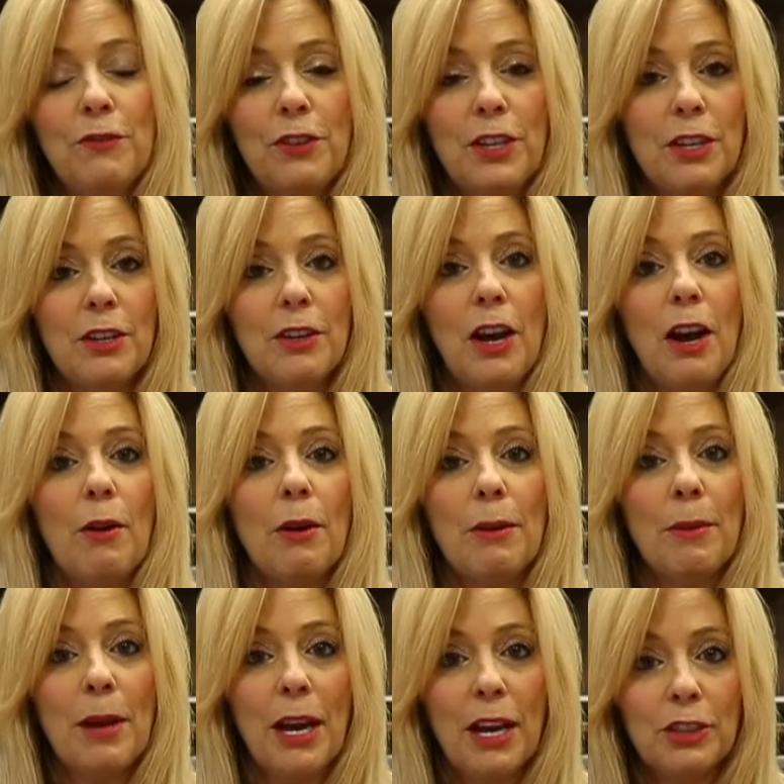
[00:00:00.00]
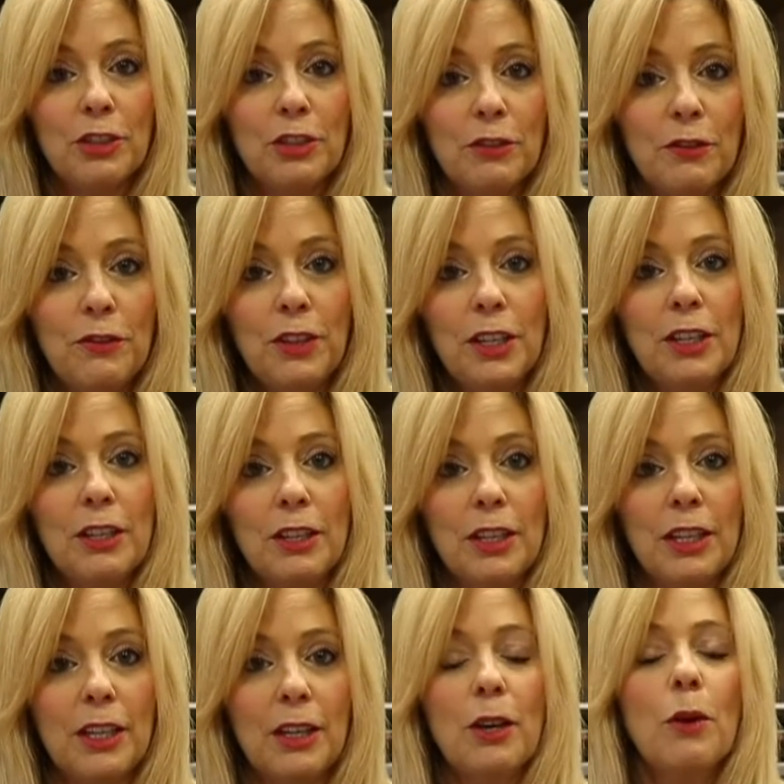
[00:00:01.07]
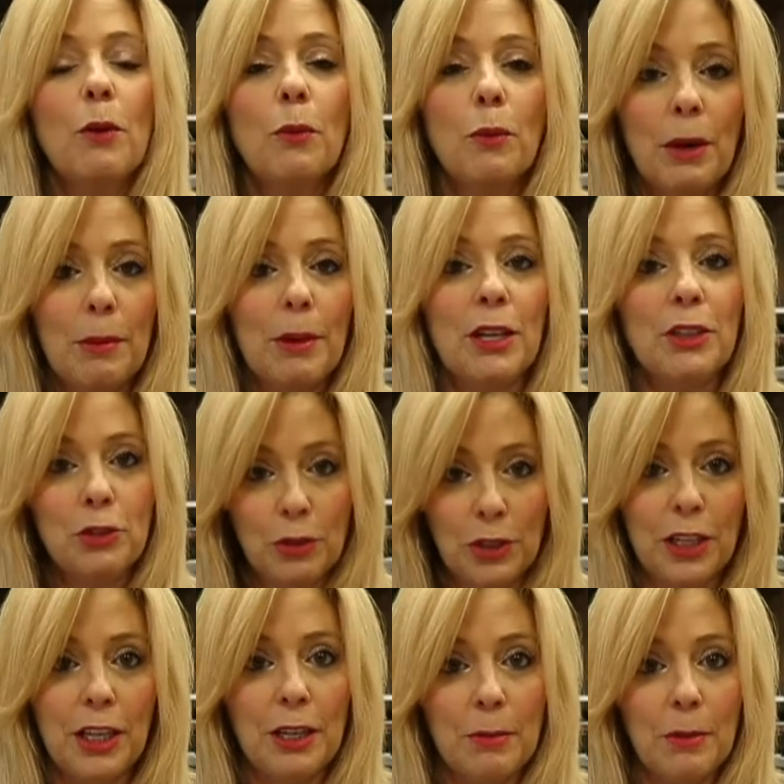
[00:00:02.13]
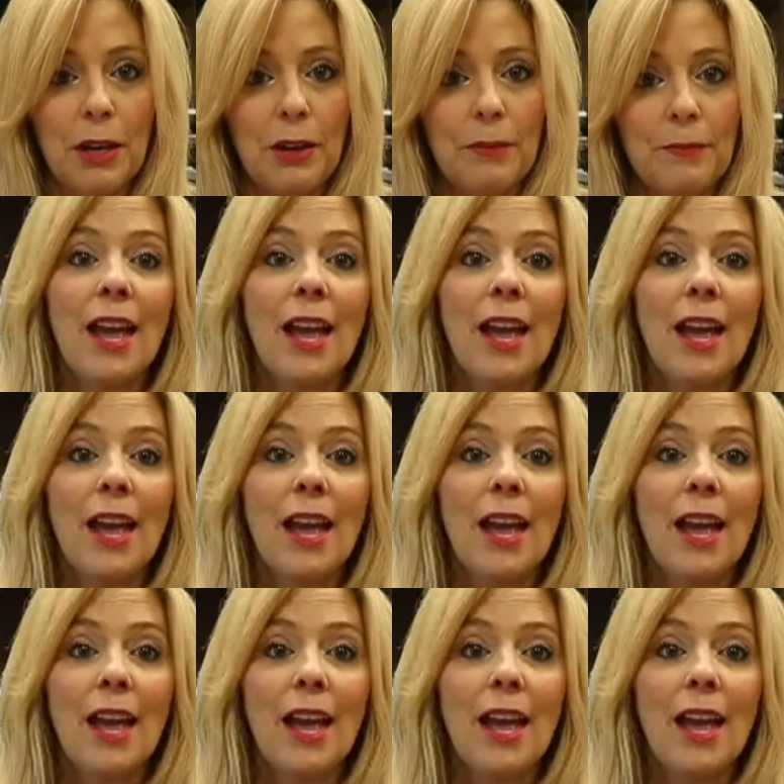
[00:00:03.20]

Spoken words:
feel how I'm actually feeling when I'm answering the email.